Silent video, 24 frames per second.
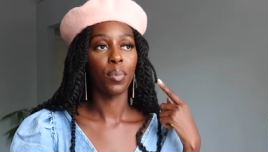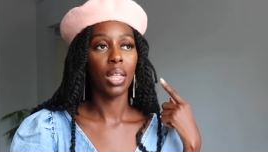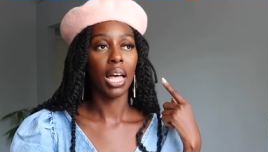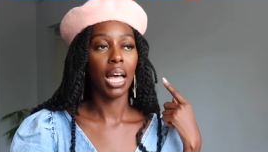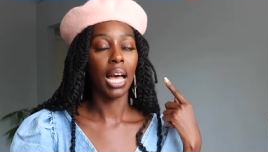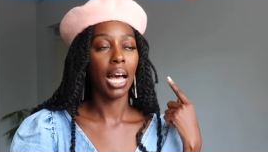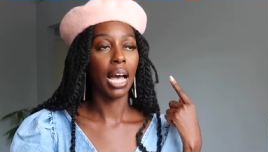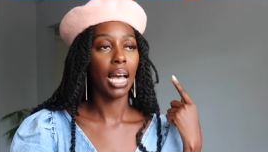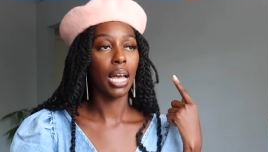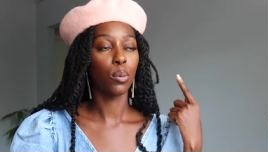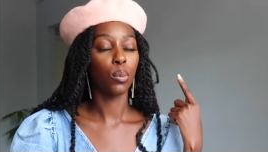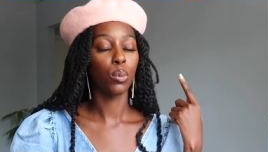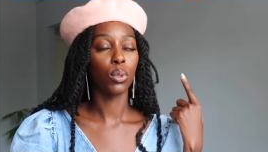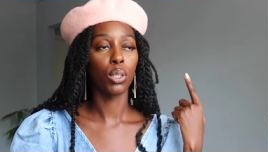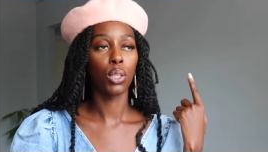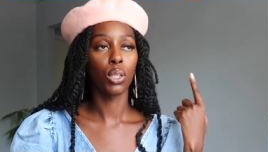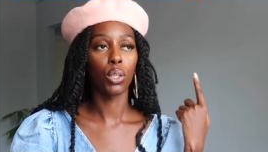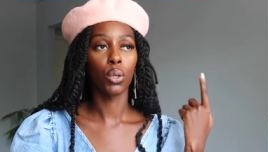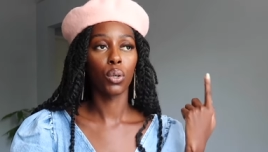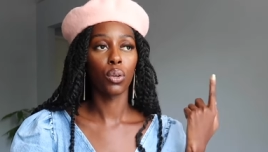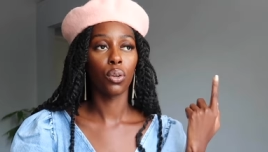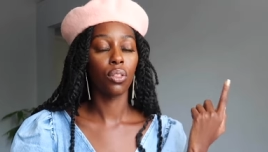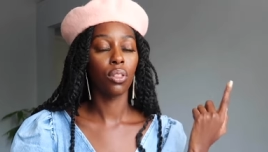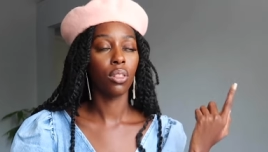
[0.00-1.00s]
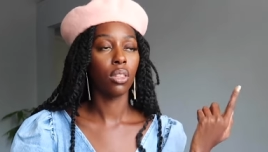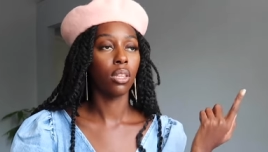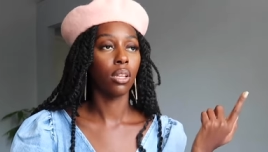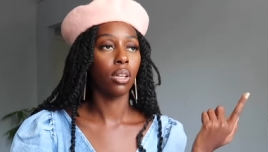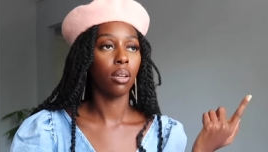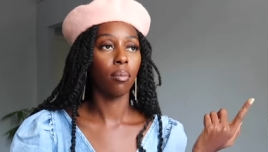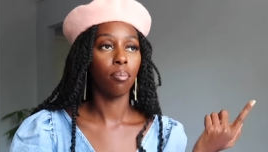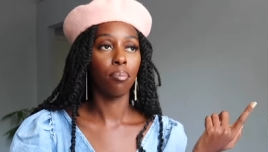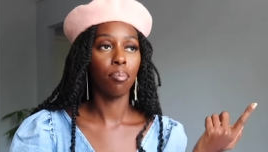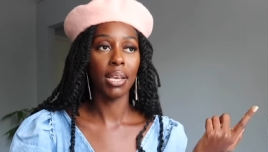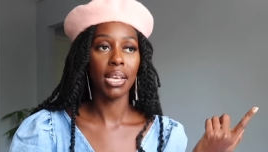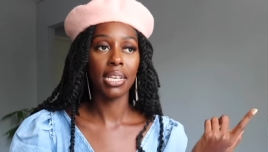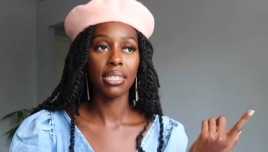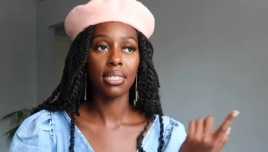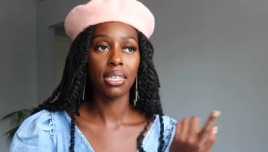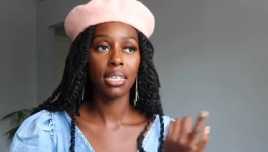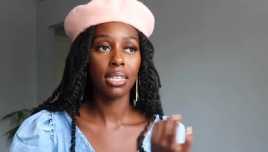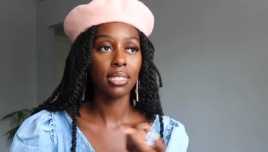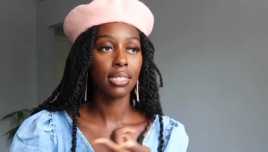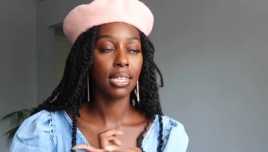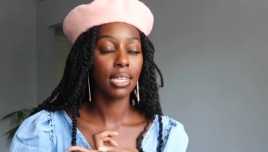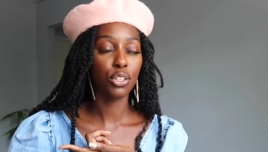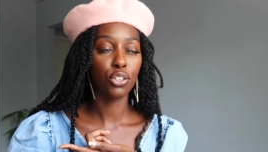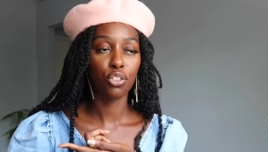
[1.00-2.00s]
I would learn the
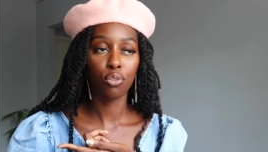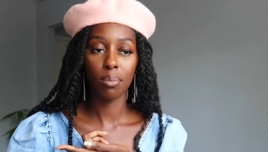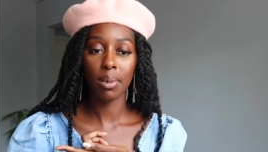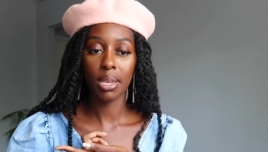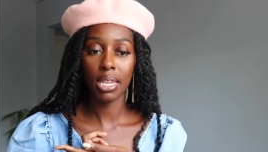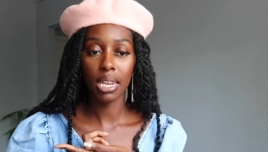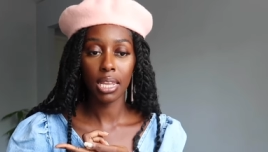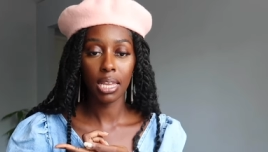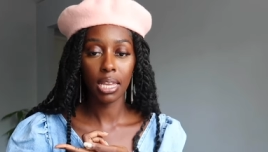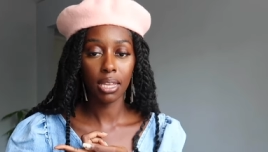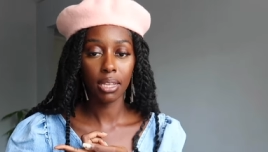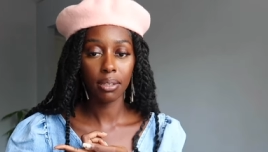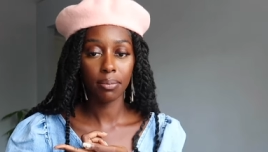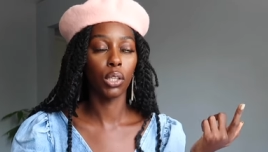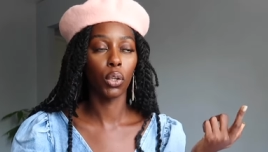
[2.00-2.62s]
basics, the intermediate,